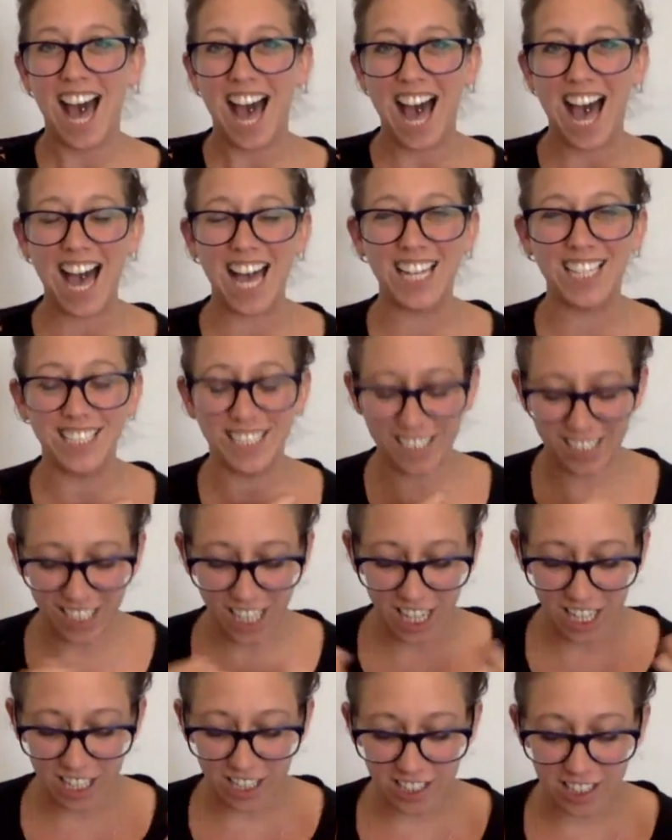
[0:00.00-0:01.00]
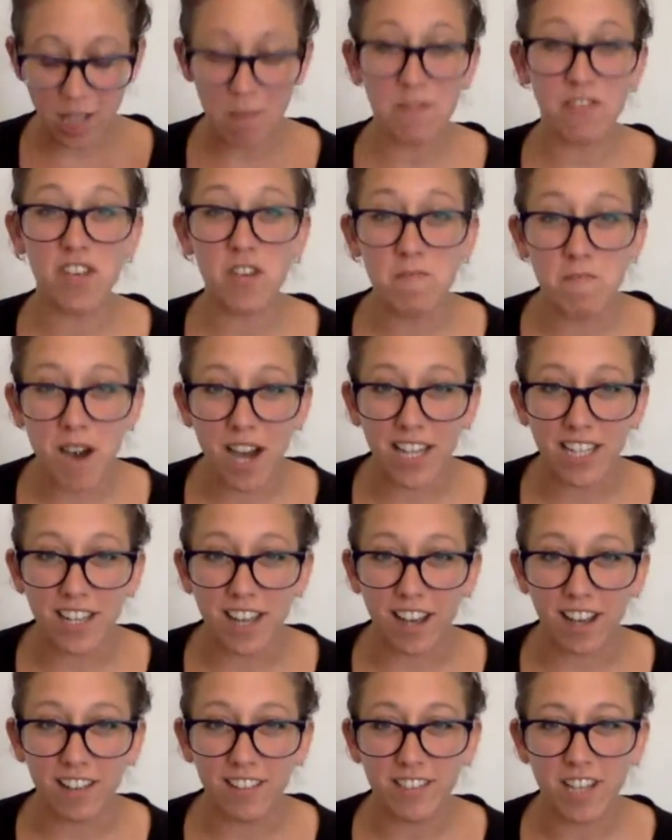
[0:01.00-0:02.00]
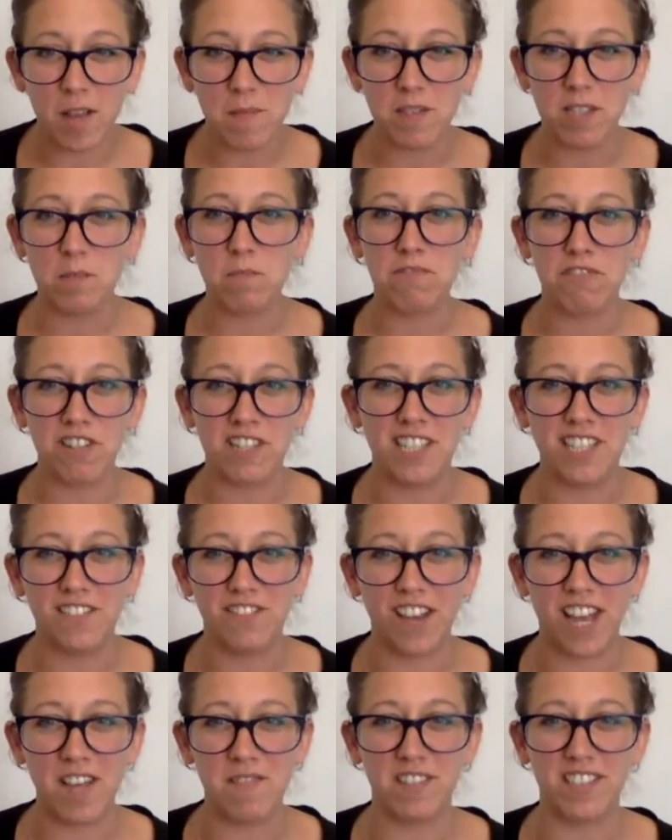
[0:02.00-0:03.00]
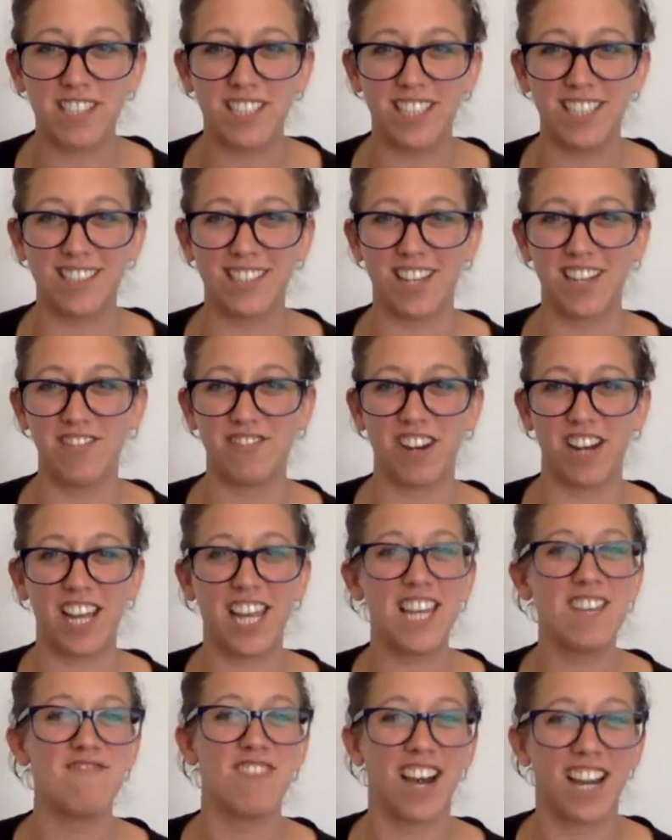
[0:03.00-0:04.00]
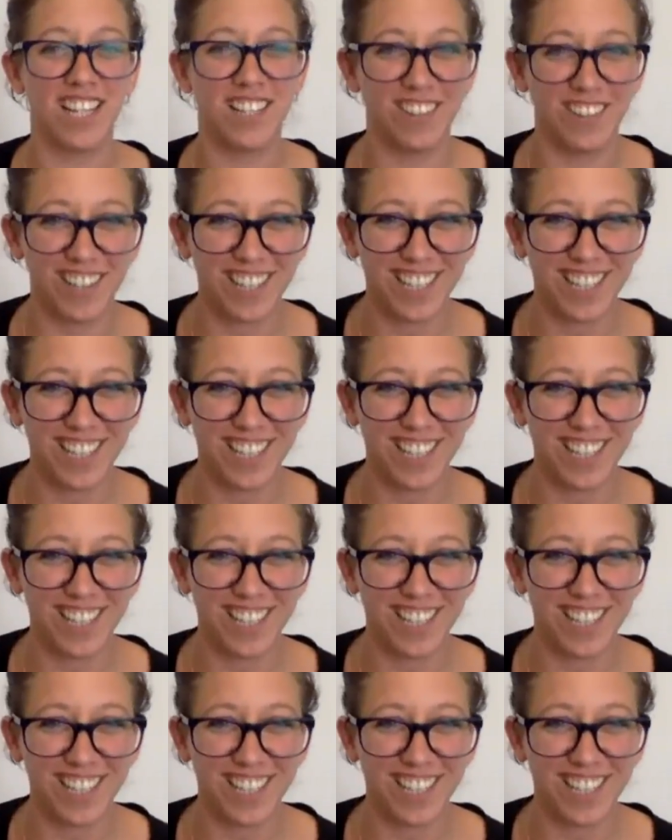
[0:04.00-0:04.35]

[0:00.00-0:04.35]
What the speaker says: And some of you might know Toby's pretty famous in his own right. He might